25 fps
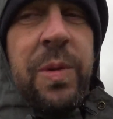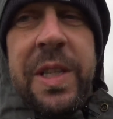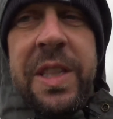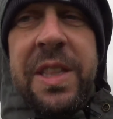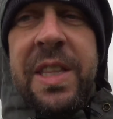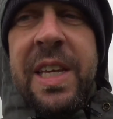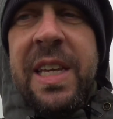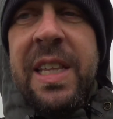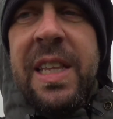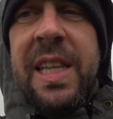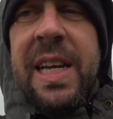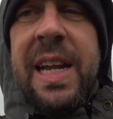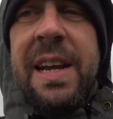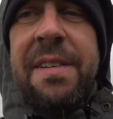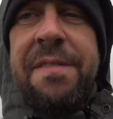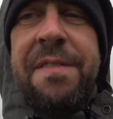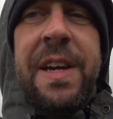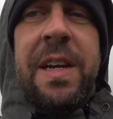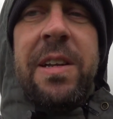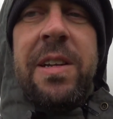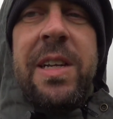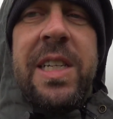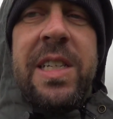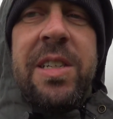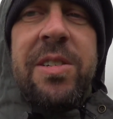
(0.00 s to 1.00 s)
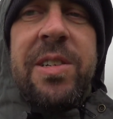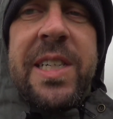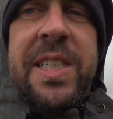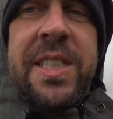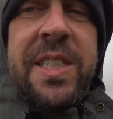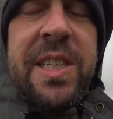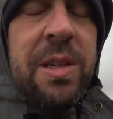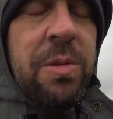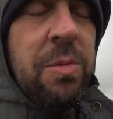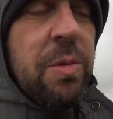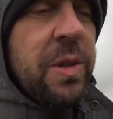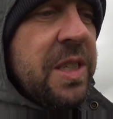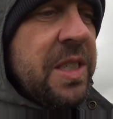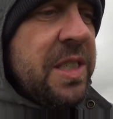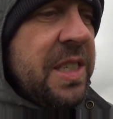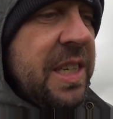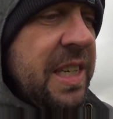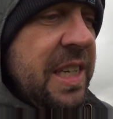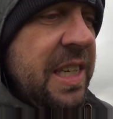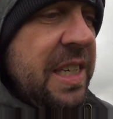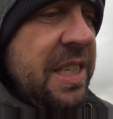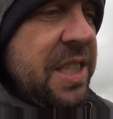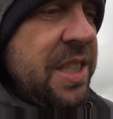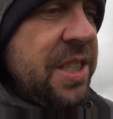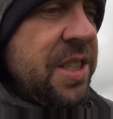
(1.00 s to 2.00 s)
One thing that I found interesting was
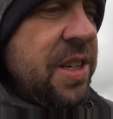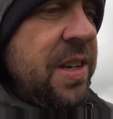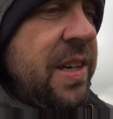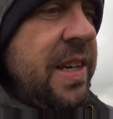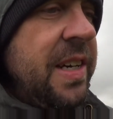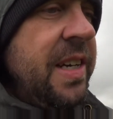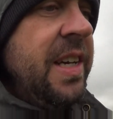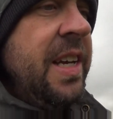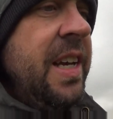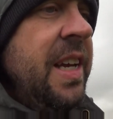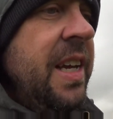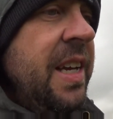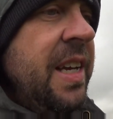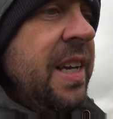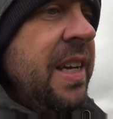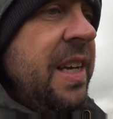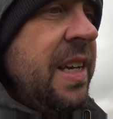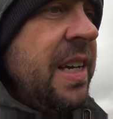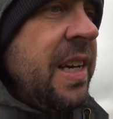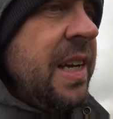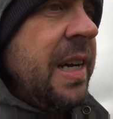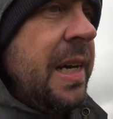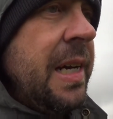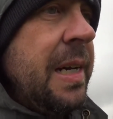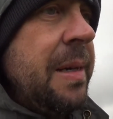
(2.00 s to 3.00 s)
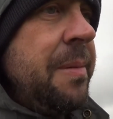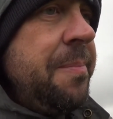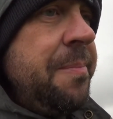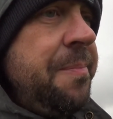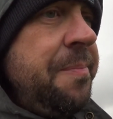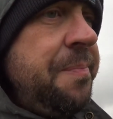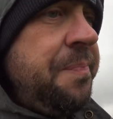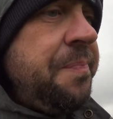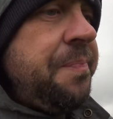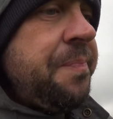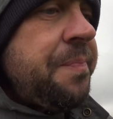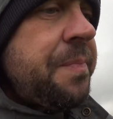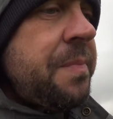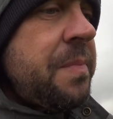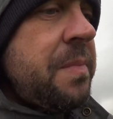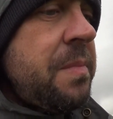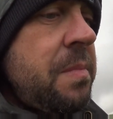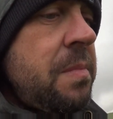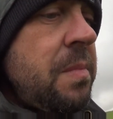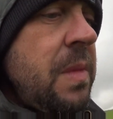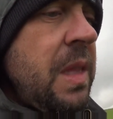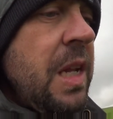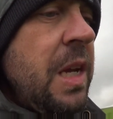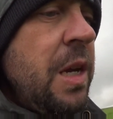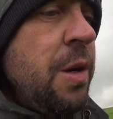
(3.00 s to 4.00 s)
that he saw
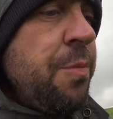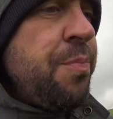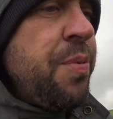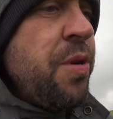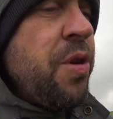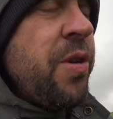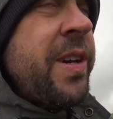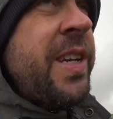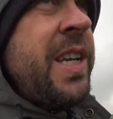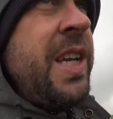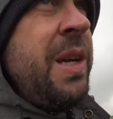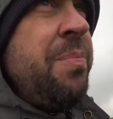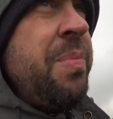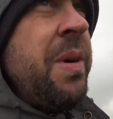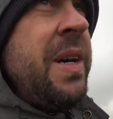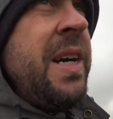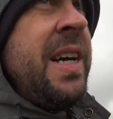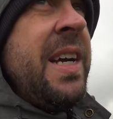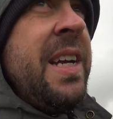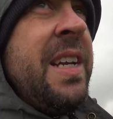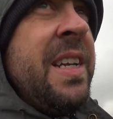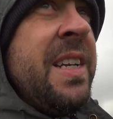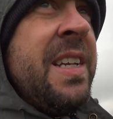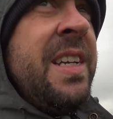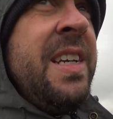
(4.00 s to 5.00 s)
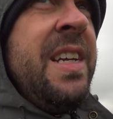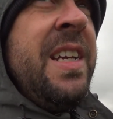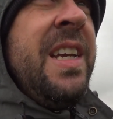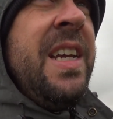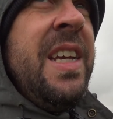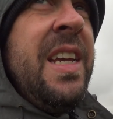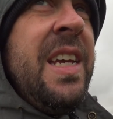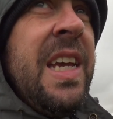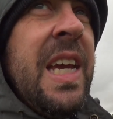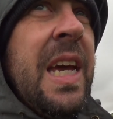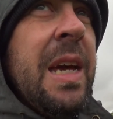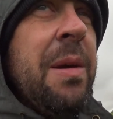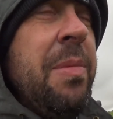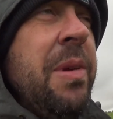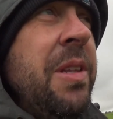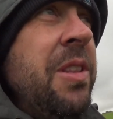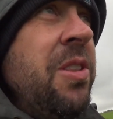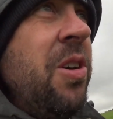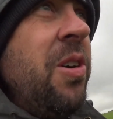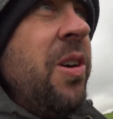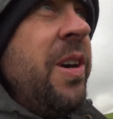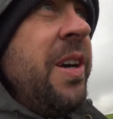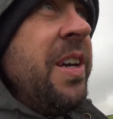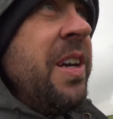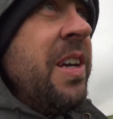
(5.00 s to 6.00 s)
a porcupine had
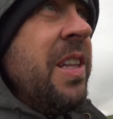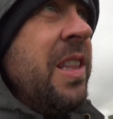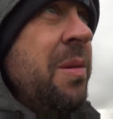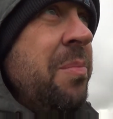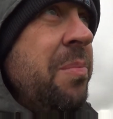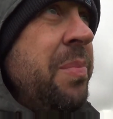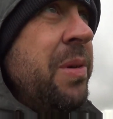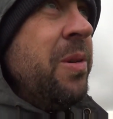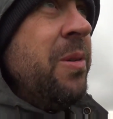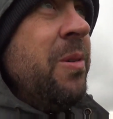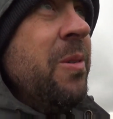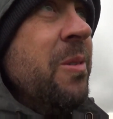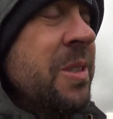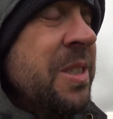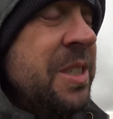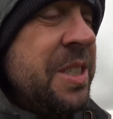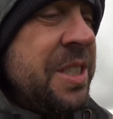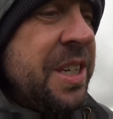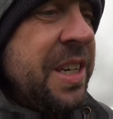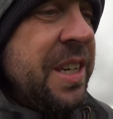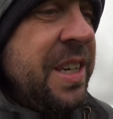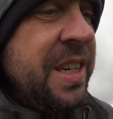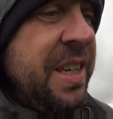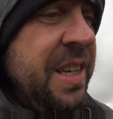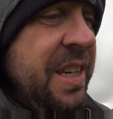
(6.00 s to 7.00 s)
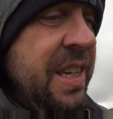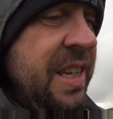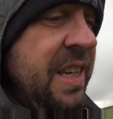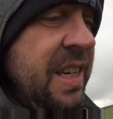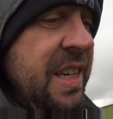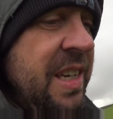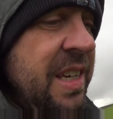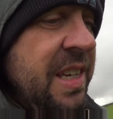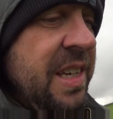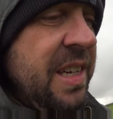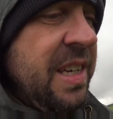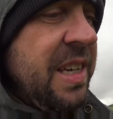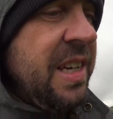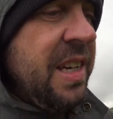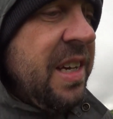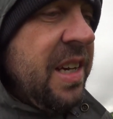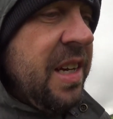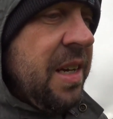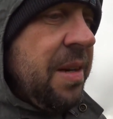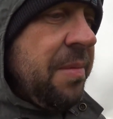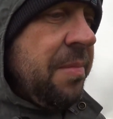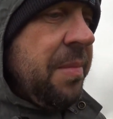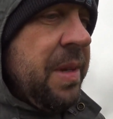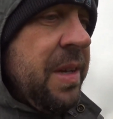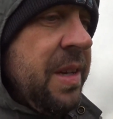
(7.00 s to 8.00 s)
been gnawing on the bones
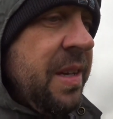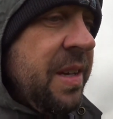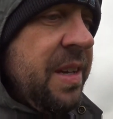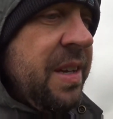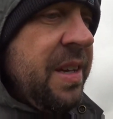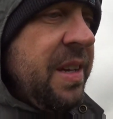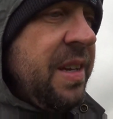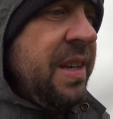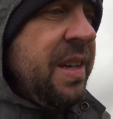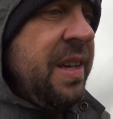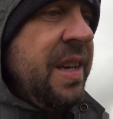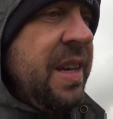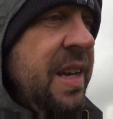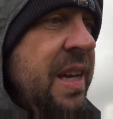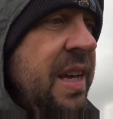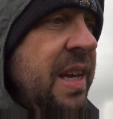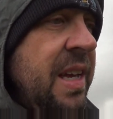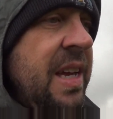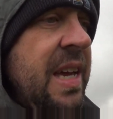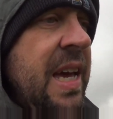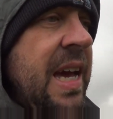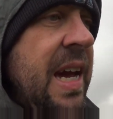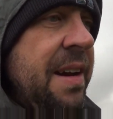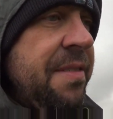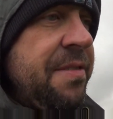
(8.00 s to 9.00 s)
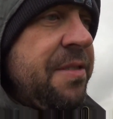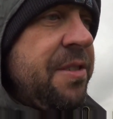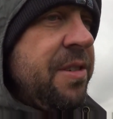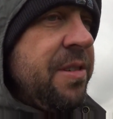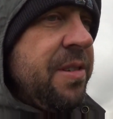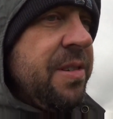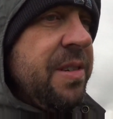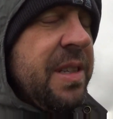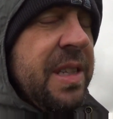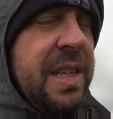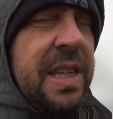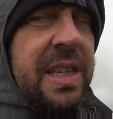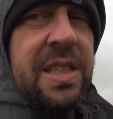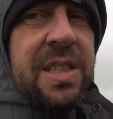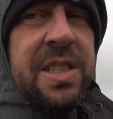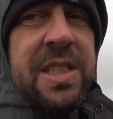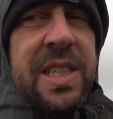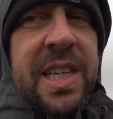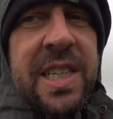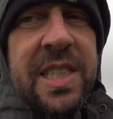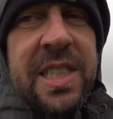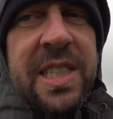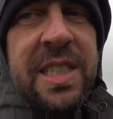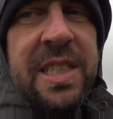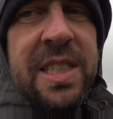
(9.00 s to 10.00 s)
after the
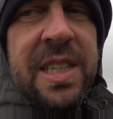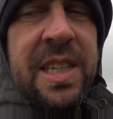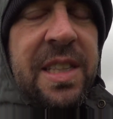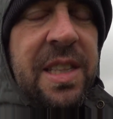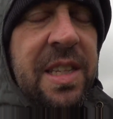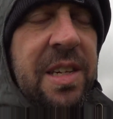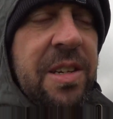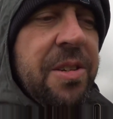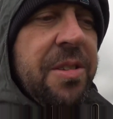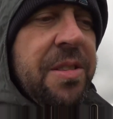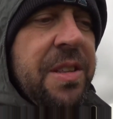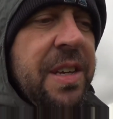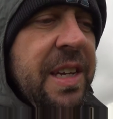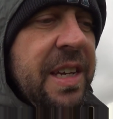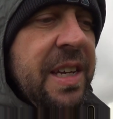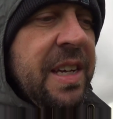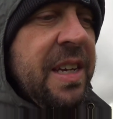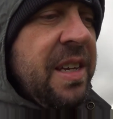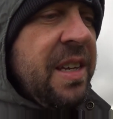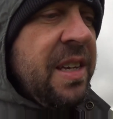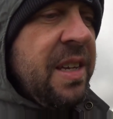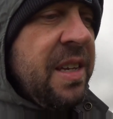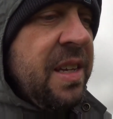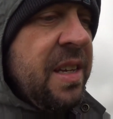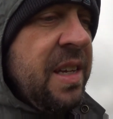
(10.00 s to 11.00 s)
insects had done their thing.